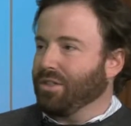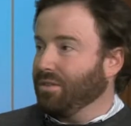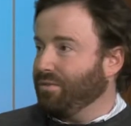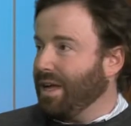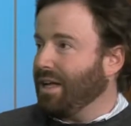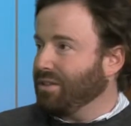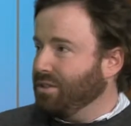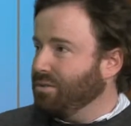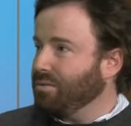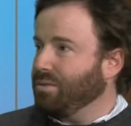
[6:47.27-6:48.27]
of
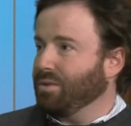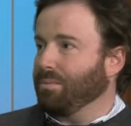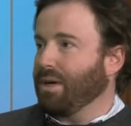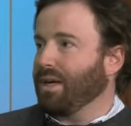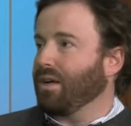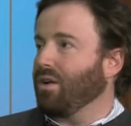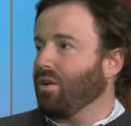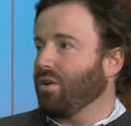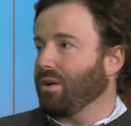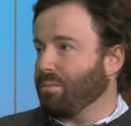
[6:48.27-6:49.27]
value. You're buying a
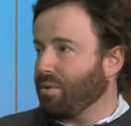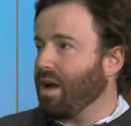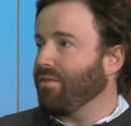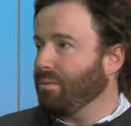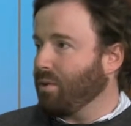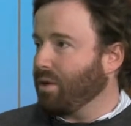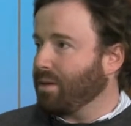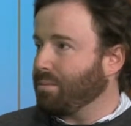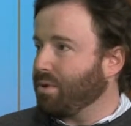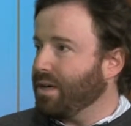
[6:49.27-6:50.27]
car at a private
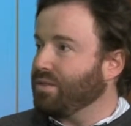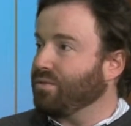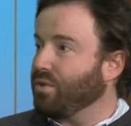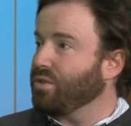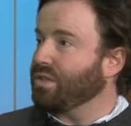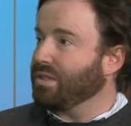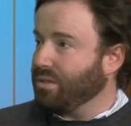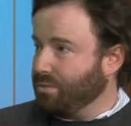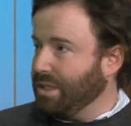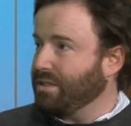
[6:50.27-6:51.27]
market price versus a
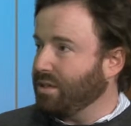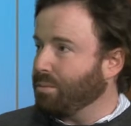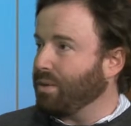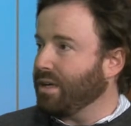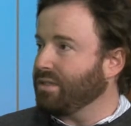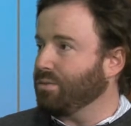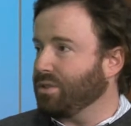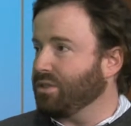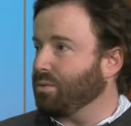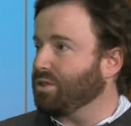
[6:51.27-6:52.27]
retail price,
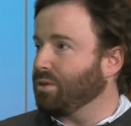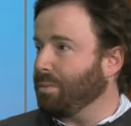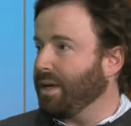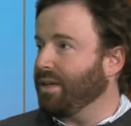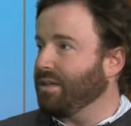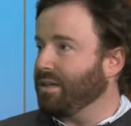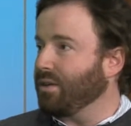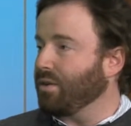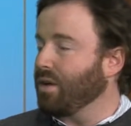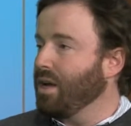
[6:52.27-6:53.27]
which is what you'll pay at a
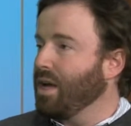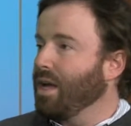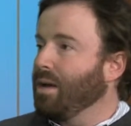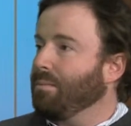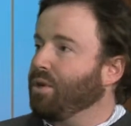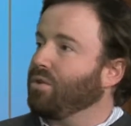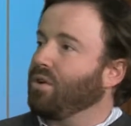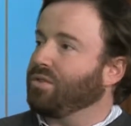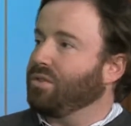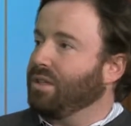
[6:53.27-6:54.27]
dealer. But you're
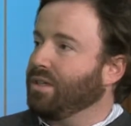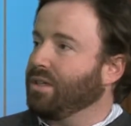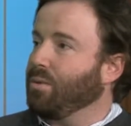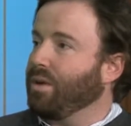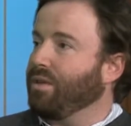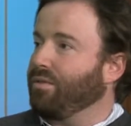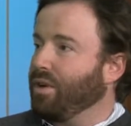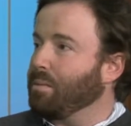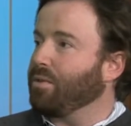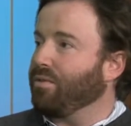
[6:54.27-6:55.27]
also dealing with
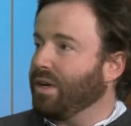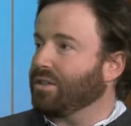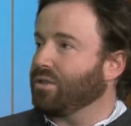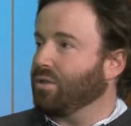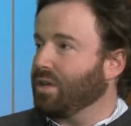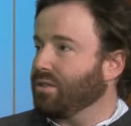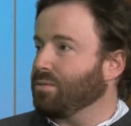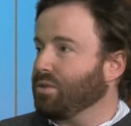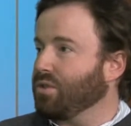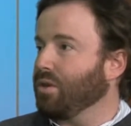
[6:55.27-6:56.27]
very professional,
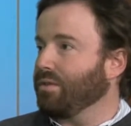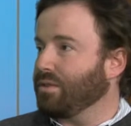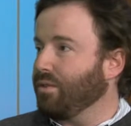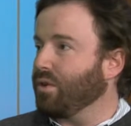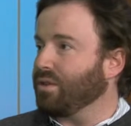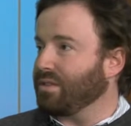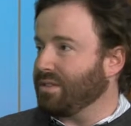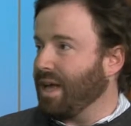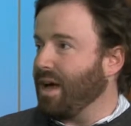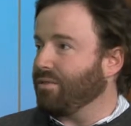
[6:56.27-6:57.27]
customer service focused
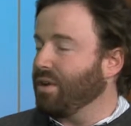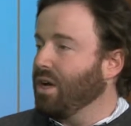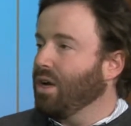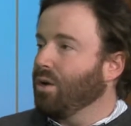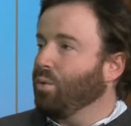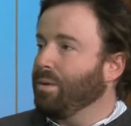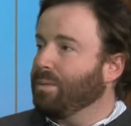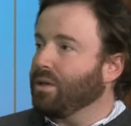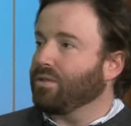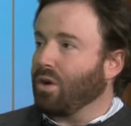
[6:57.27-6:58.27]
staff. We
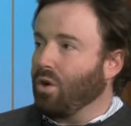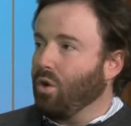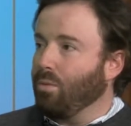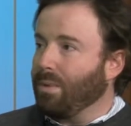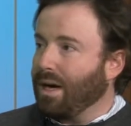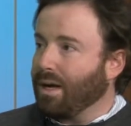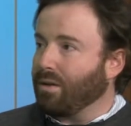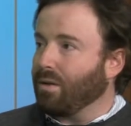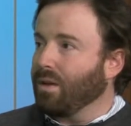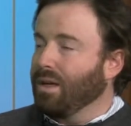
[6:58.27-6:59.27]
built our whole
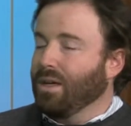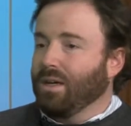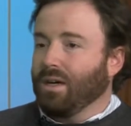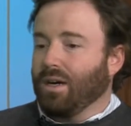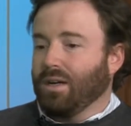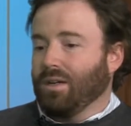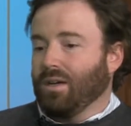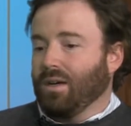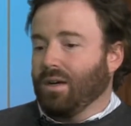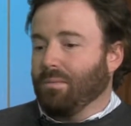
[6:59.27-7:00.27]
model
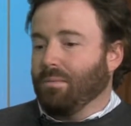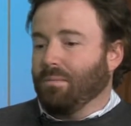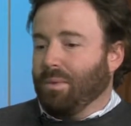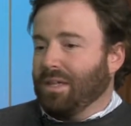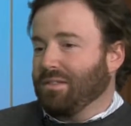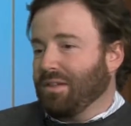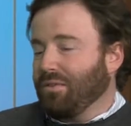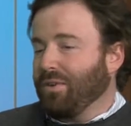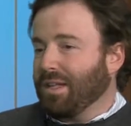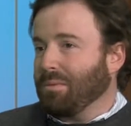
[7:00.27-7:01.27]
based on the
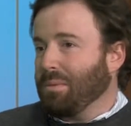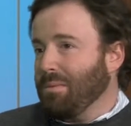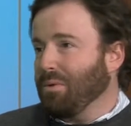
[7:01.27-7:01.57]
fact that people